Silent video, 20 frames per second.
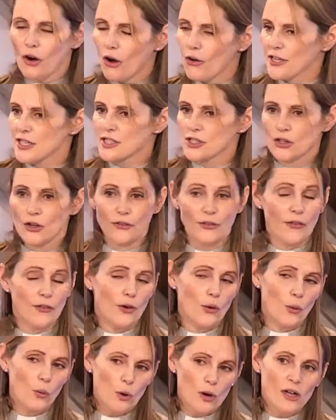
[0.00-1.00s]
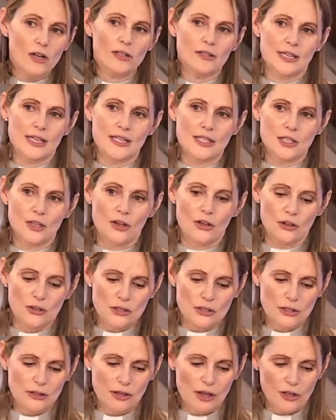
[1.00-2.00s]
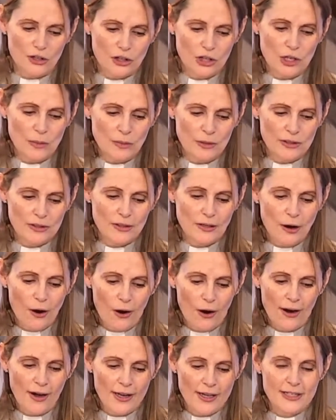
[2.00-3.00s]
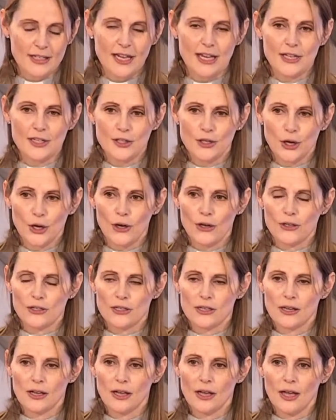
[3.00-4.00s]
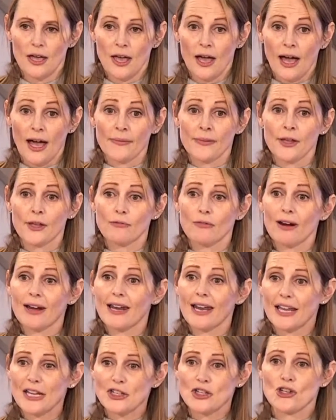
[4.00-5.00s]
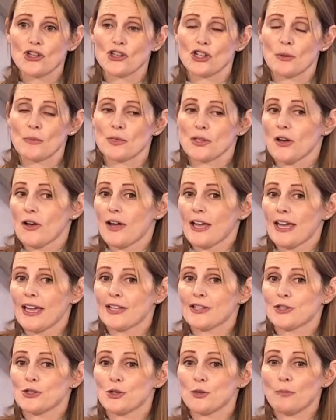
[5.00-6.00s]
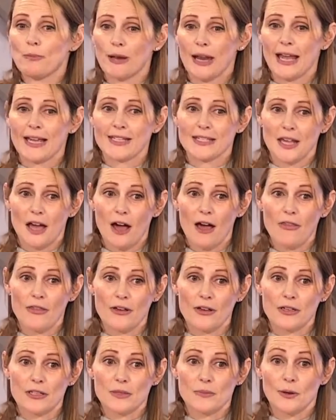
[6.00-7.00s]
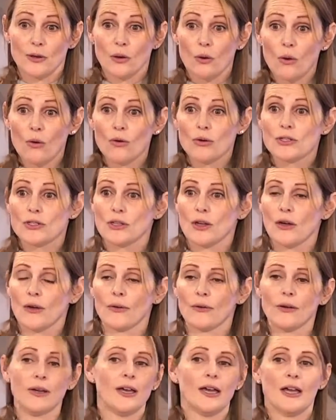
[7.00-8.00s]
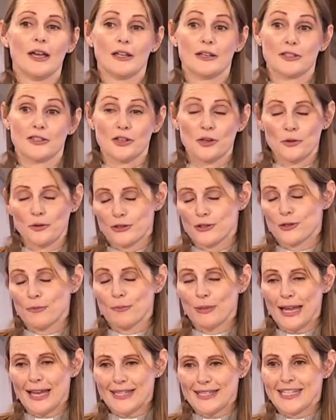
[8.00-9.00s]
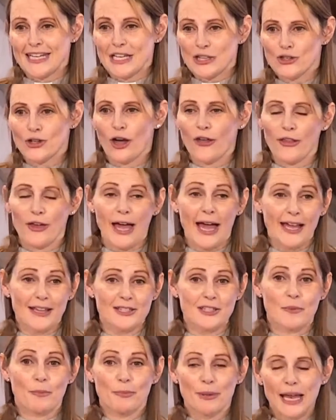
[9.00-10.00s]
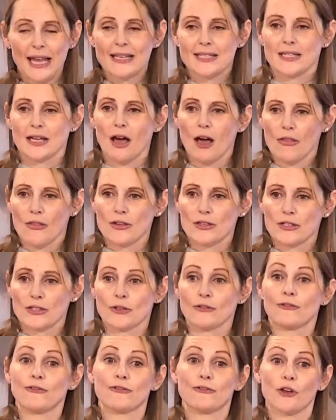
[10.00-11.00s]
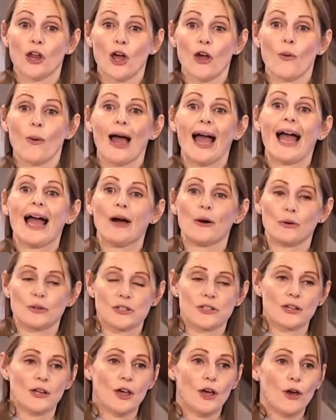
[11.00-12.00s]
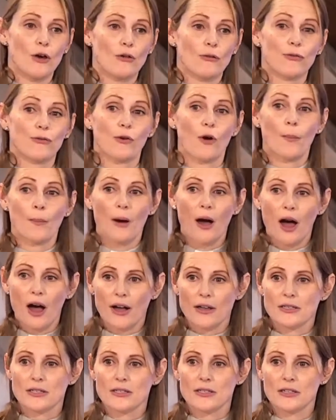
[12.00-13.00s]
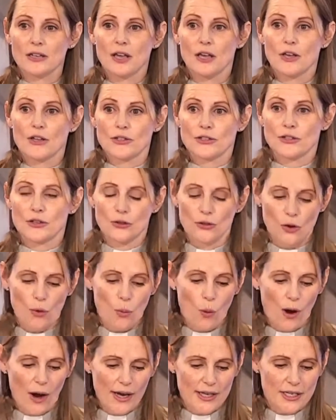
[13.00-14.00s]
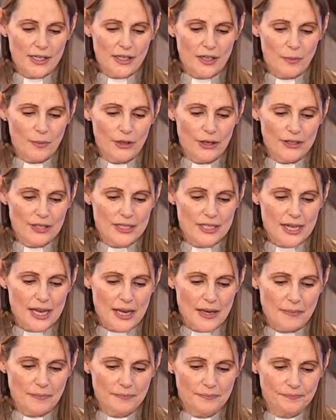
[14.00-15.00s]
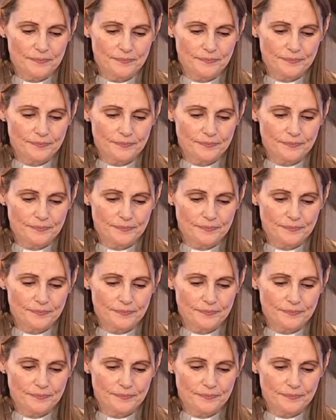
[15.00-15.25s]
God is good, that the world is good, that humankind is good, and that relationships are here to bless others, but also to bless each other and to bless others, to flow out from us to the wider community.